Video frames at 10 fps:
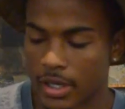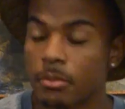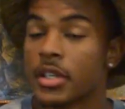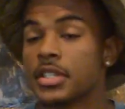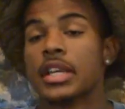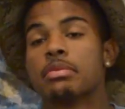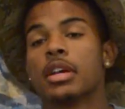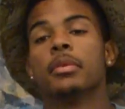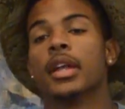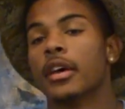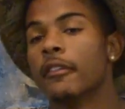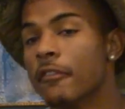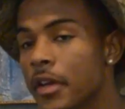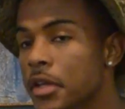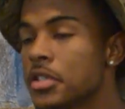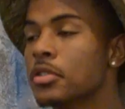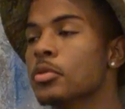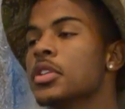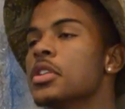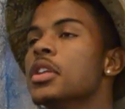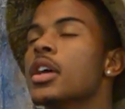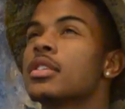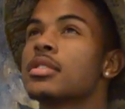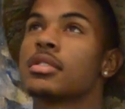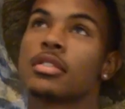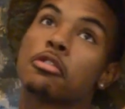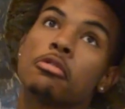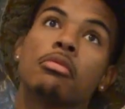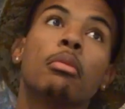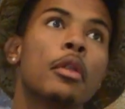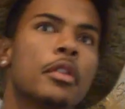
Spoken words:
got a mixtape coming out very soon, within the next month or